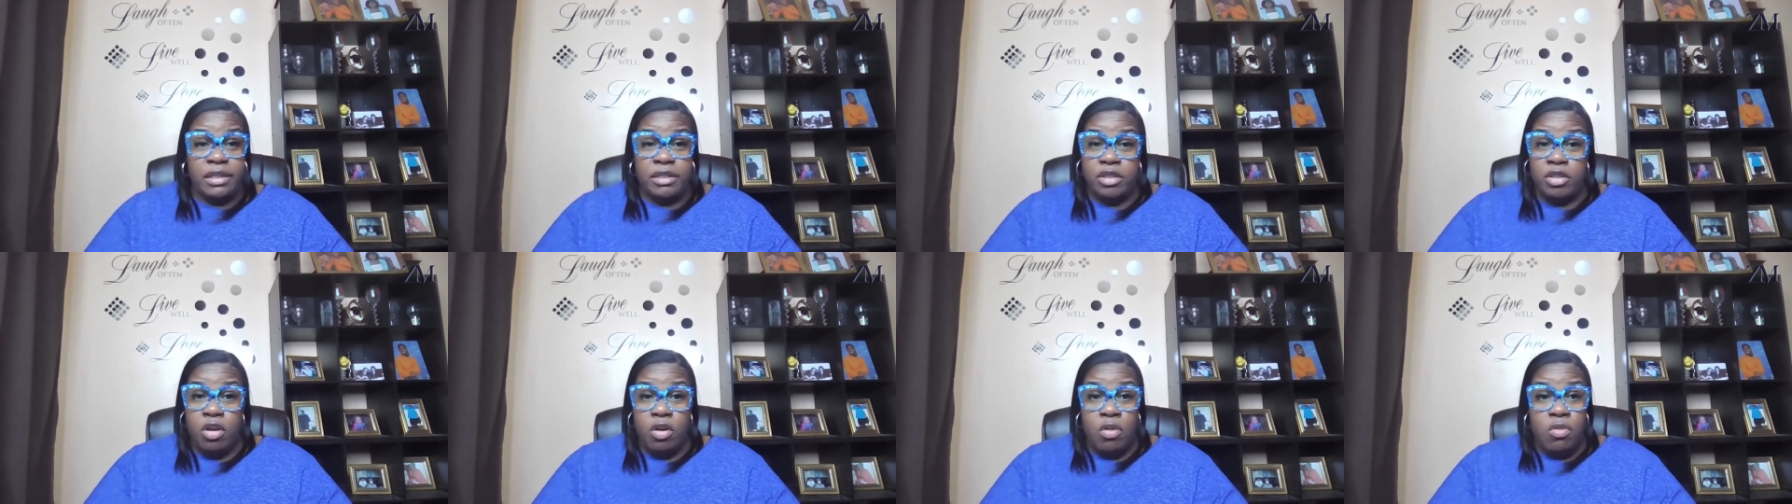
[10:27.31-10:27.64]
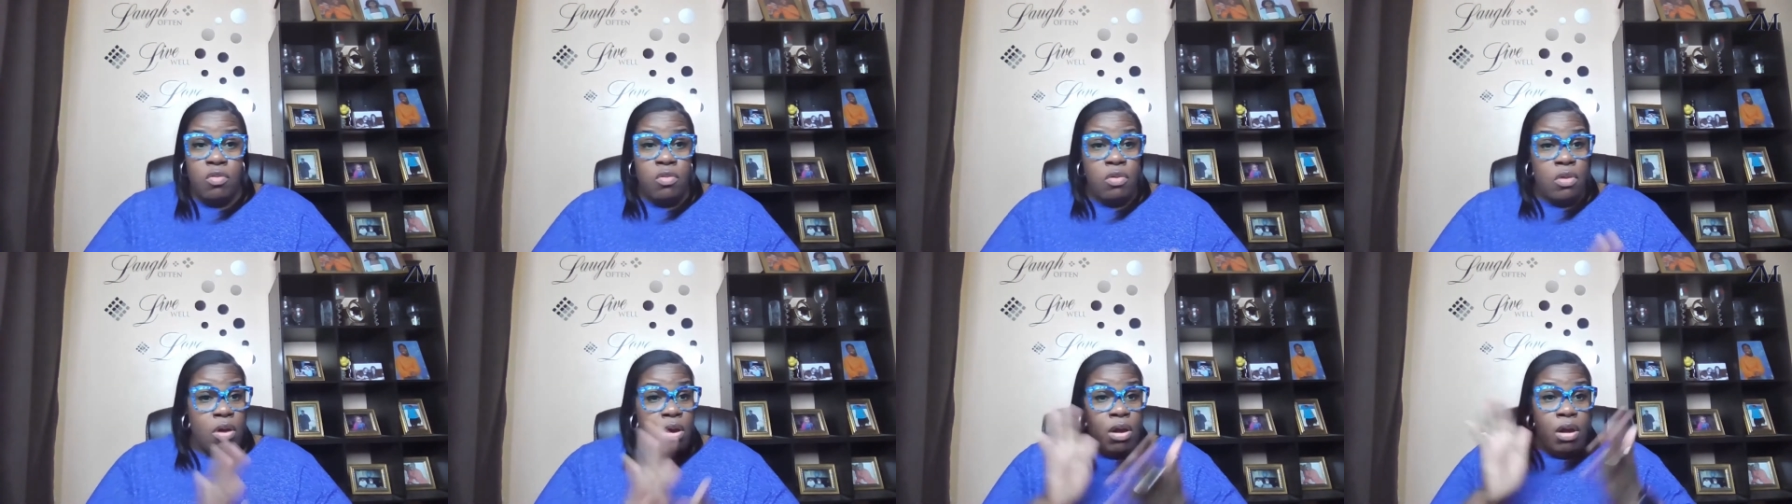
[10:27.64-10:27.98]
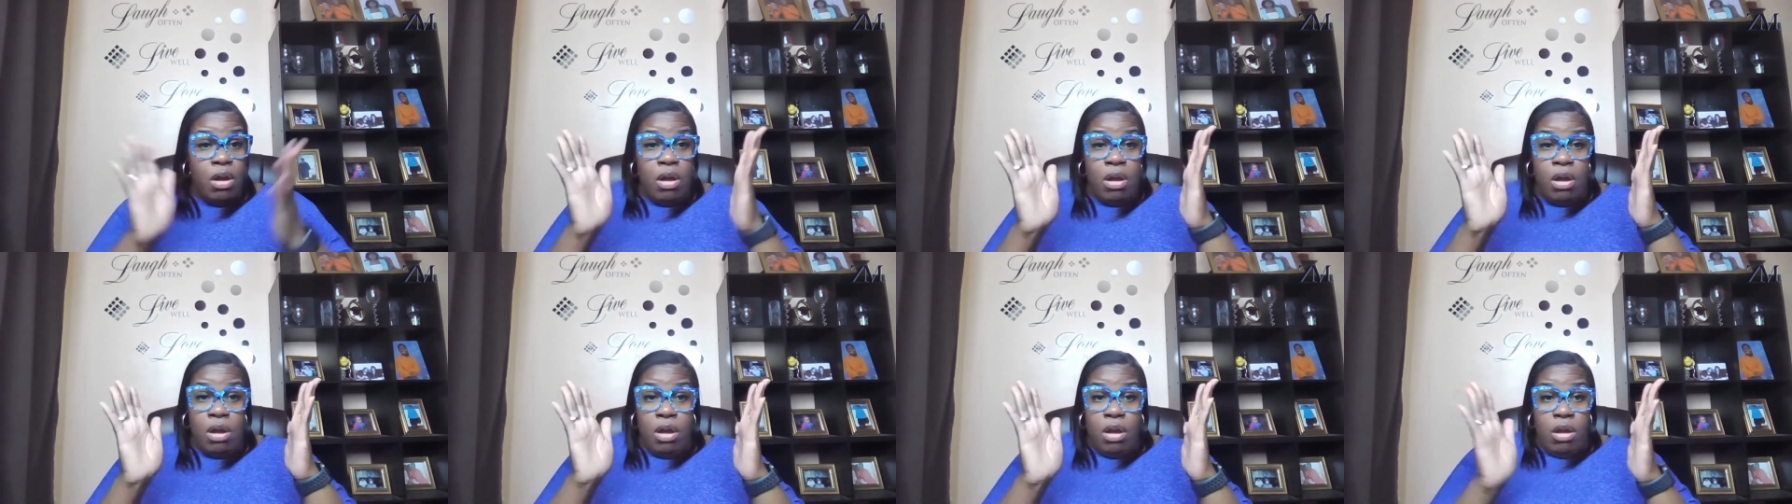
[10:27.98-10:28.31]
so
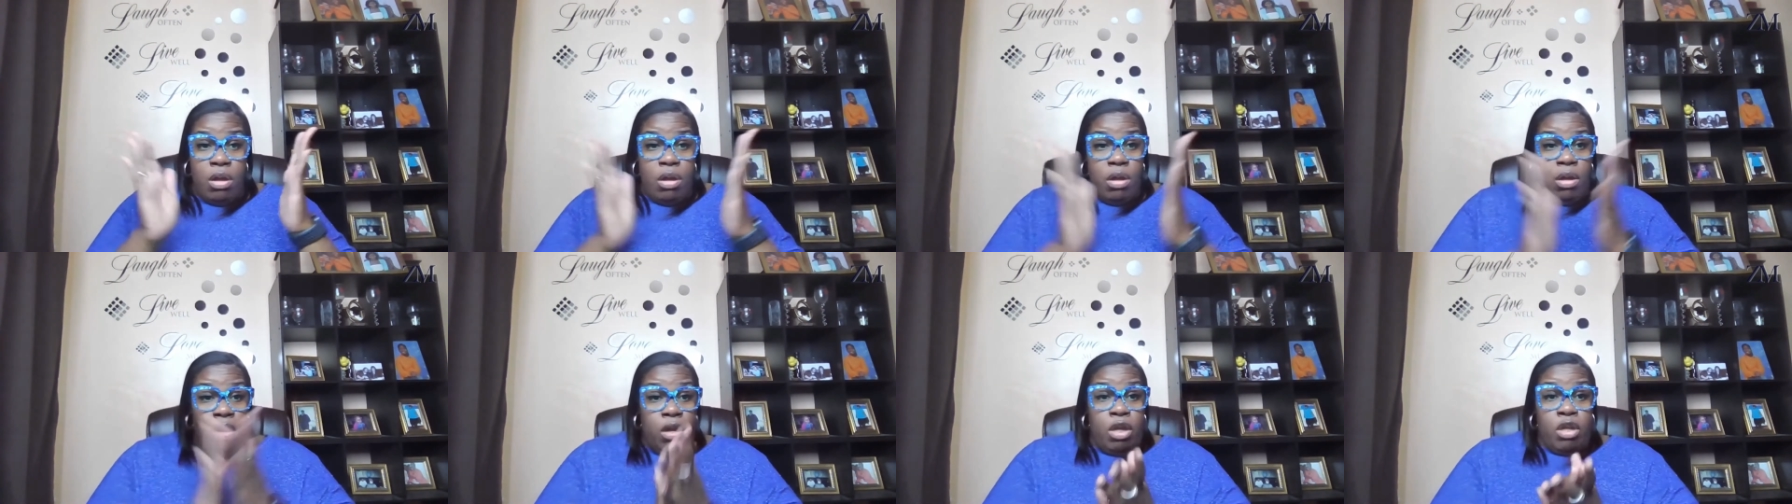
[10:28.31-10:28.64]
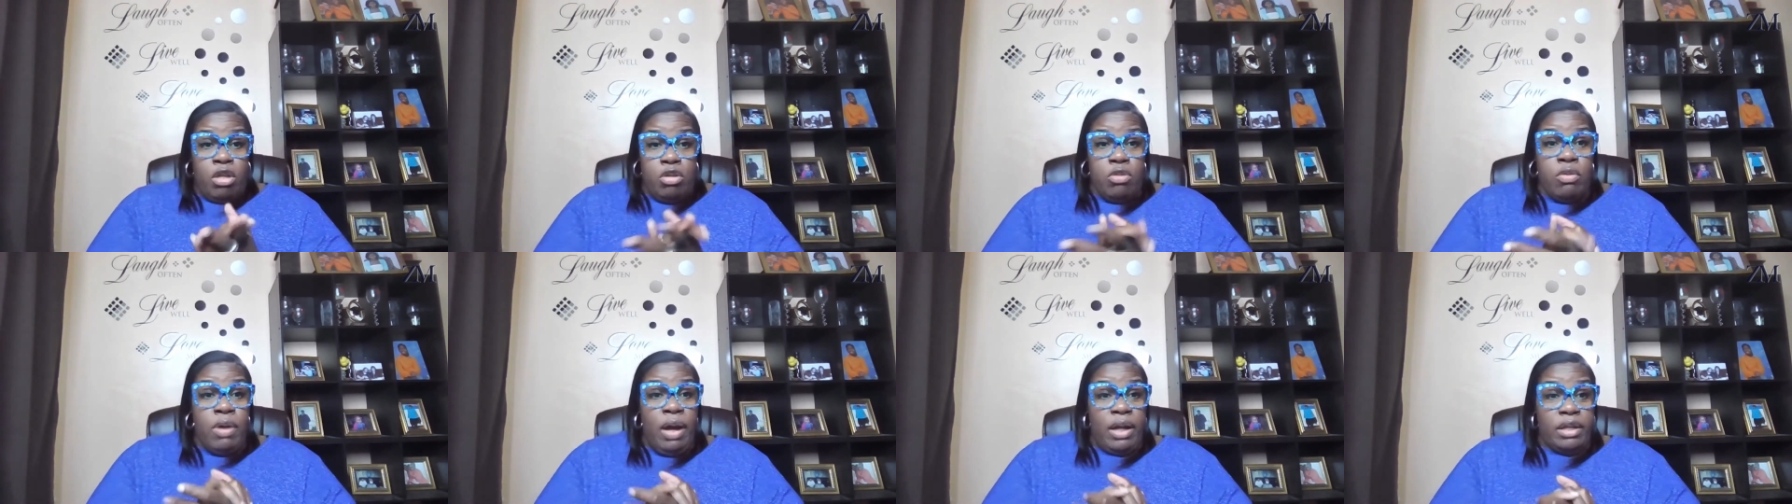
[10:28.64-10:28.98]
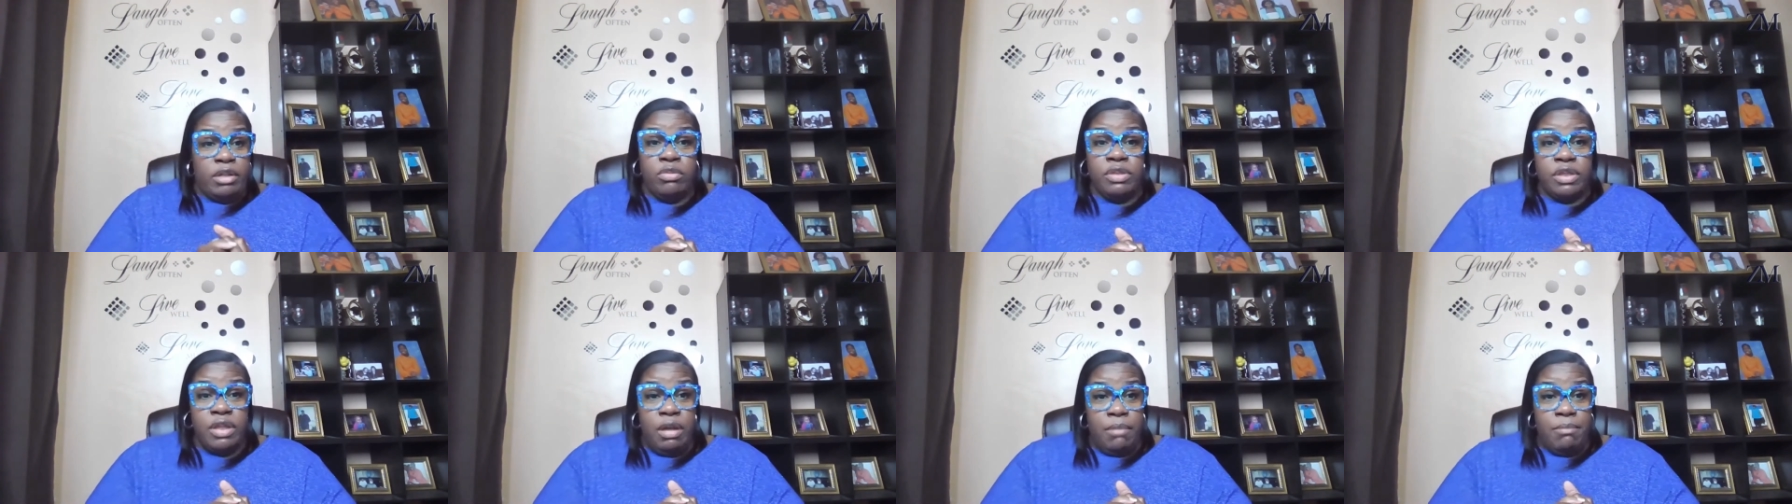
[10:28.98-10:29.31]
you got to
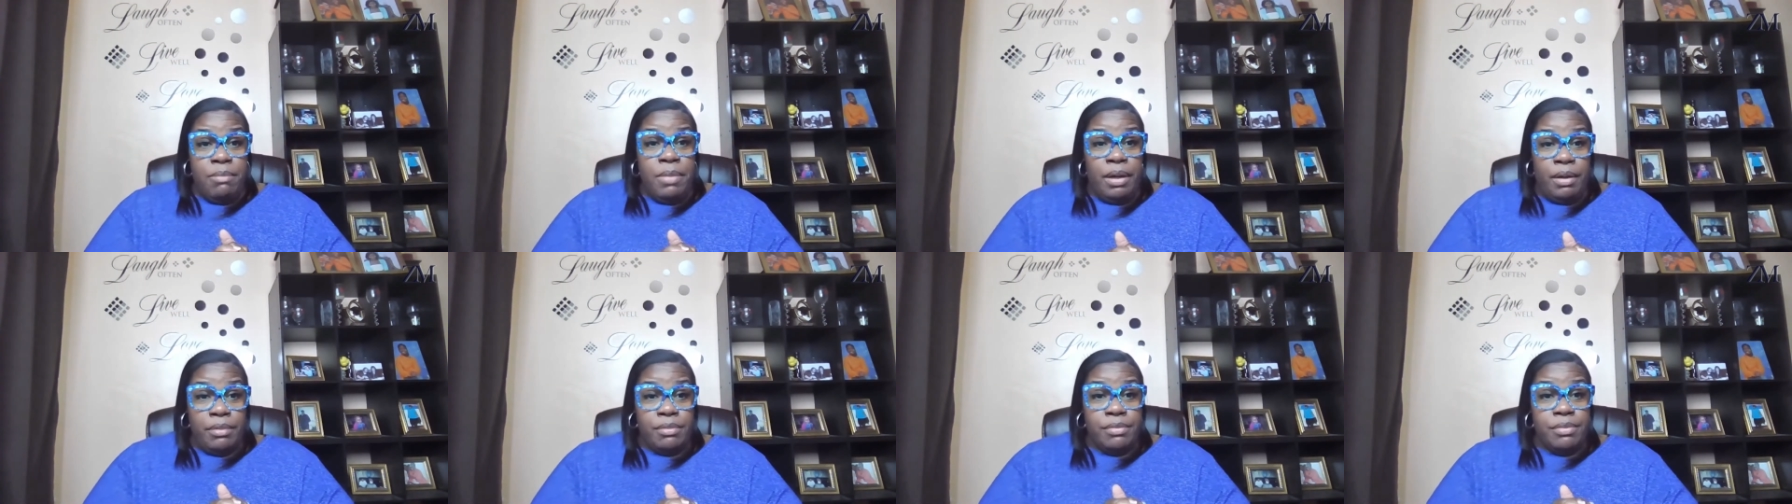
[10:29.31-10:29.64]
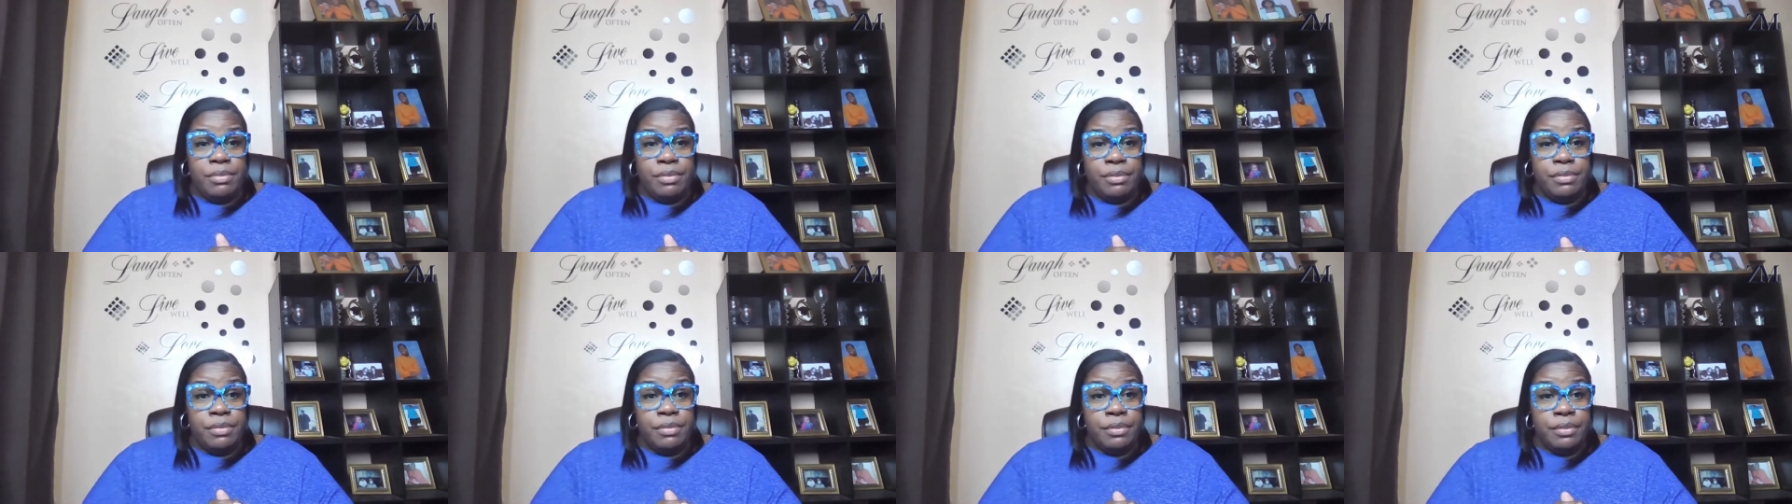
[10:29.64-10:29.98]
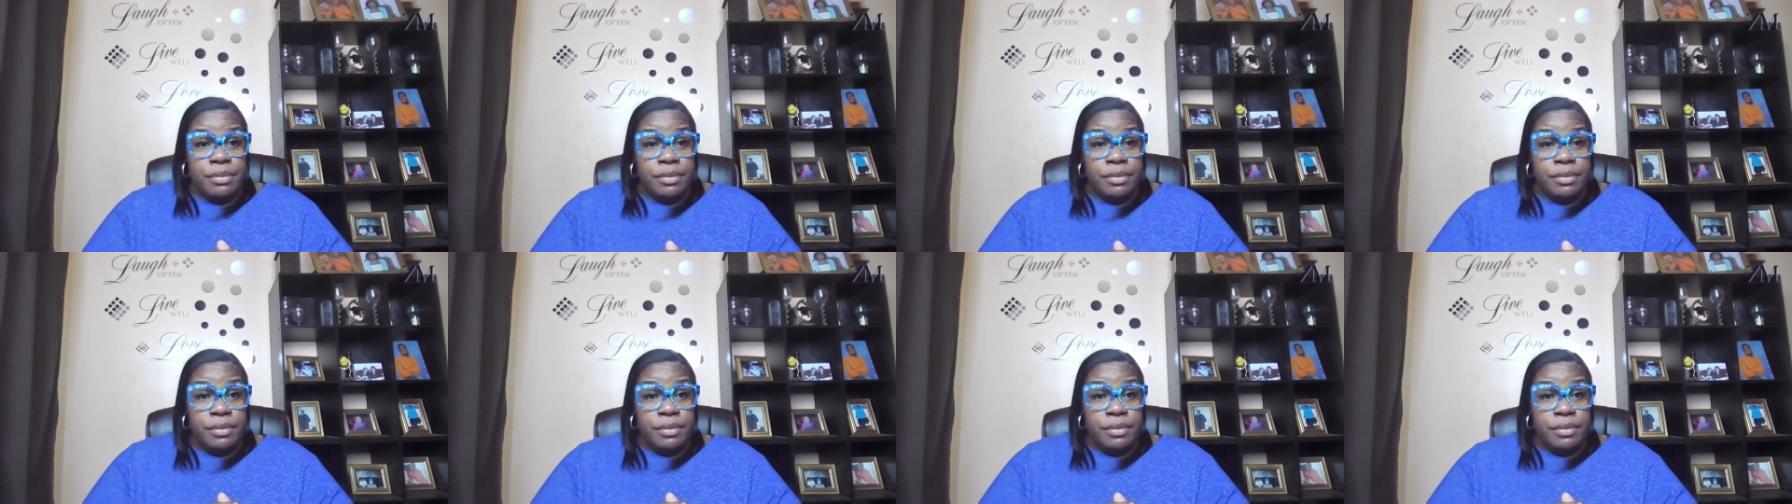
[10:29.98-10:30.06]
do something else.